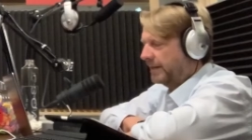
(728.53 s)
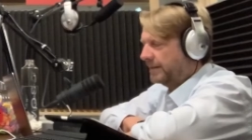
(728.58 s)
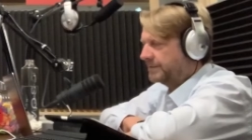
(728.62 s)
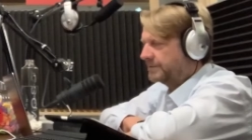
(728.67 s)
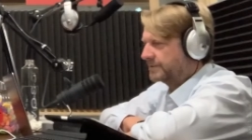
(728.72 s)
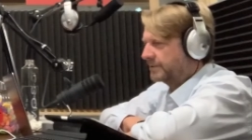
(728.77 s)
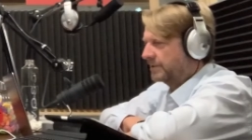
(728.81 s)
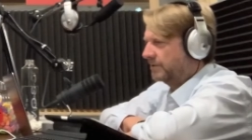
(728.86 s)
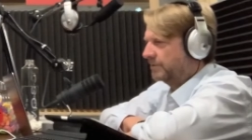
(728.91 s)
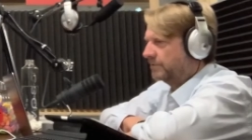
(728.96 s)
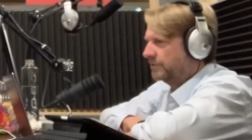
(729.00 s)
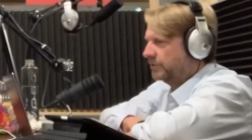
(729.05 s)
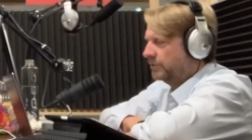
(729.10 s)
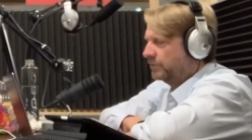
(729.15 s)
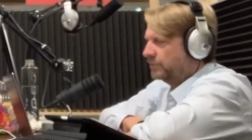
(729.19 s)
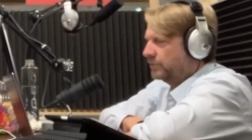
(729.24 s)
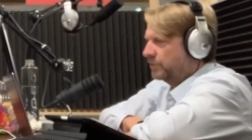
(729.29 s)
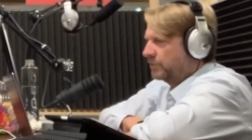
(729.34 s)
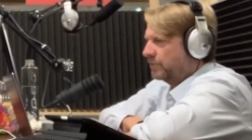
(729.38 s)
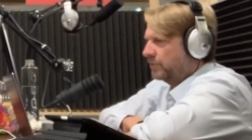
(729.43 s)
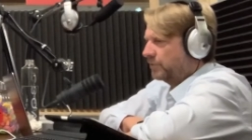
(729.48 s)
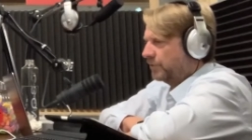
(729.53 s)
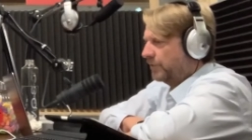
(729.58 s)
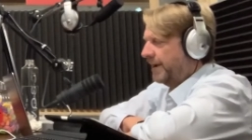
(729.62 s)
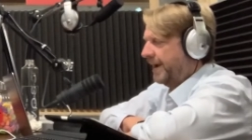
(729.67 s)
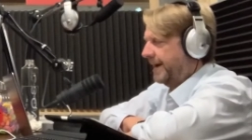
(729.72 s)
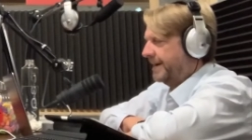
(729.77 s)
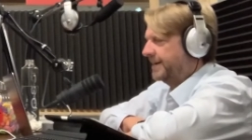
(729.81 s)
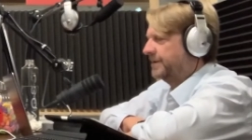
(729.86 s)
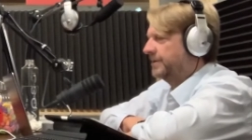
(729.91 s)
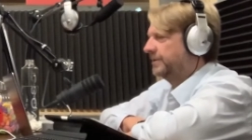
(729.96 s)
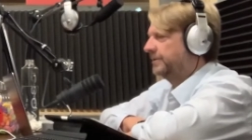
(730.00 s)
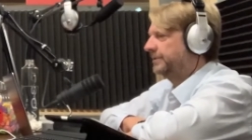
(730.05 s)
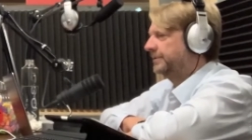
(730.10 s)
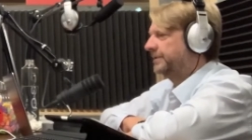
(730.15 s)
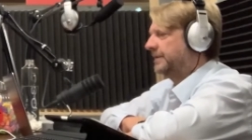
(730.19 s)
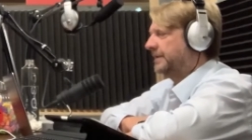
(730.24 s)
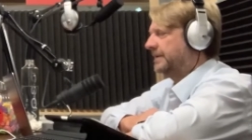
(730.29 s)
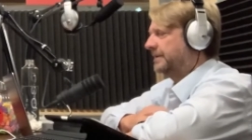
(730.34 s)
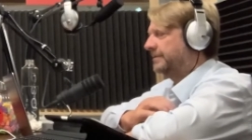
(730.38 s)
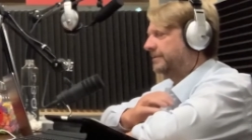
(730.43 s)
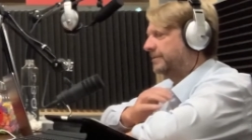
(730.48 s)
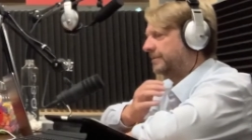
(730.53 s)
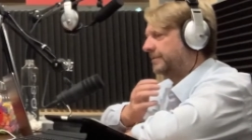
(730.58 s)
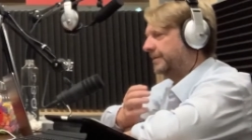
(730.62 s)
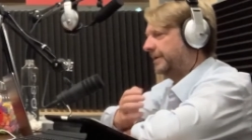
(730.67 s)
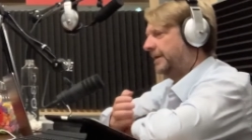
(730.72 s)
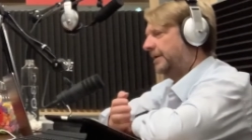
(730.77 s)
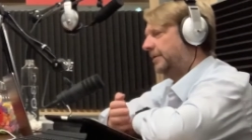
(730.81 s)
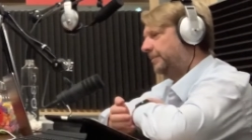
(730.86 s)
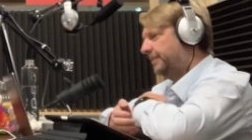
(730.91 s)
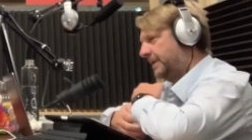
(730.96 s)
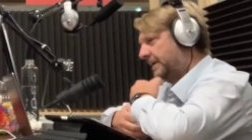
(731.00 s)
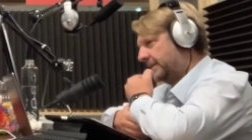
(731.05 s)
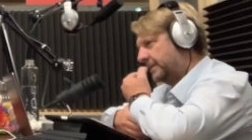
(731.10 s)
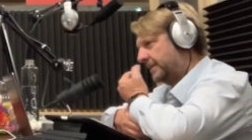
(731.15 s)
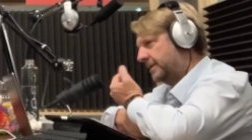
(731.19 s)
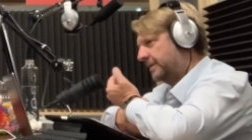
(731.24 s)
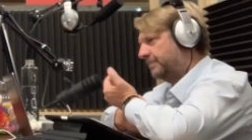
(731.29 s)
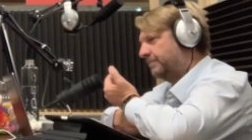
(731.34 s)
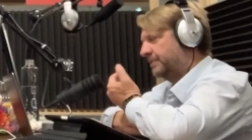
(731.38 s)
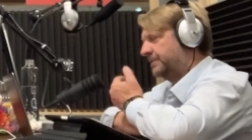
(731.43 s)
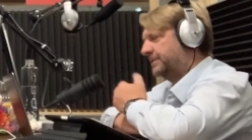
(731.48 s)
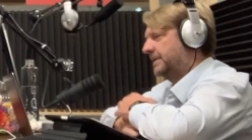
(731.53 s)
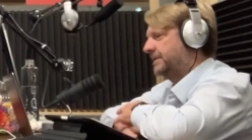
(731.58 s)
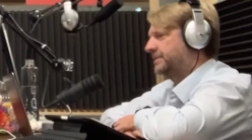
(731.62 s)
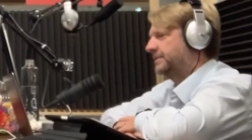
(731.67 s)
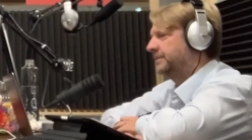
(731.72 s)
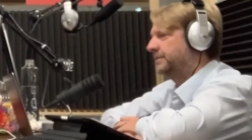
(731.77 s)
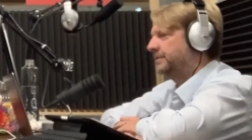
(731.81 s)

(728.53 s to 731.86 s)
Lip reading: so you're hand-holding, you're helping the potential new